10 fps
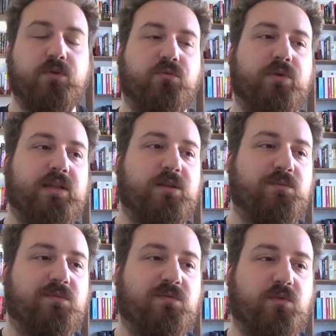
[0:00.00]
Read
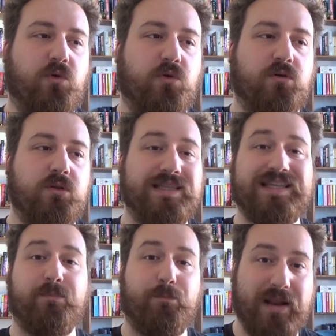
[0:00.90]
them for
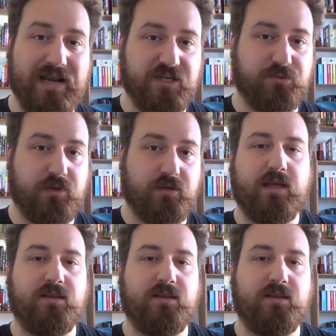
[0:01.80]
the embellishment,